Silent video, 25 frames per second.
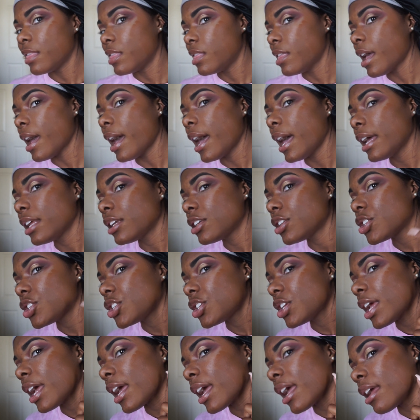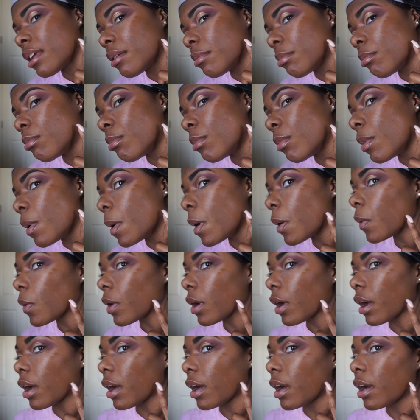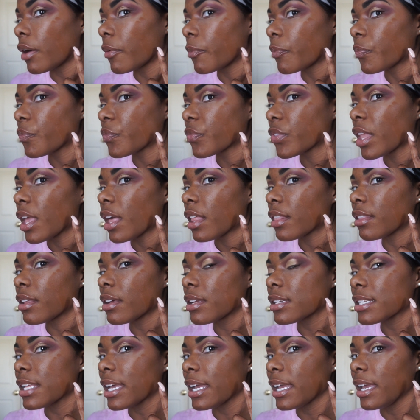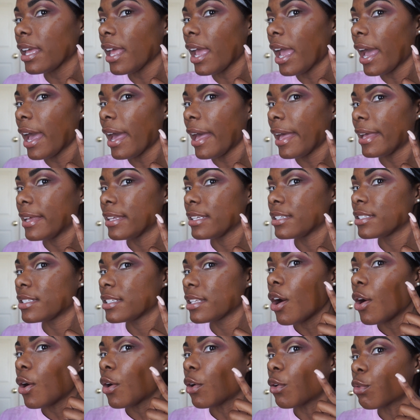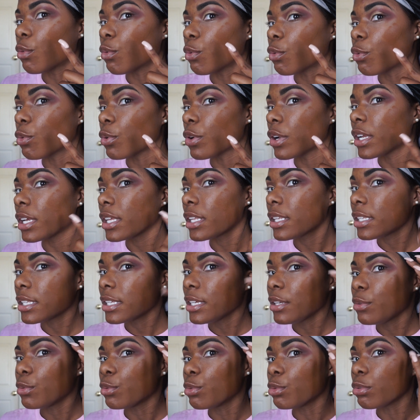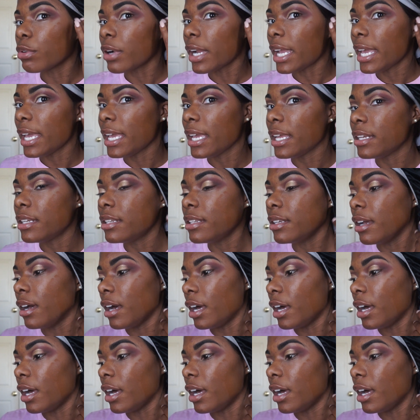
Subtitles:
That shade, Mocha, looks like it has a really red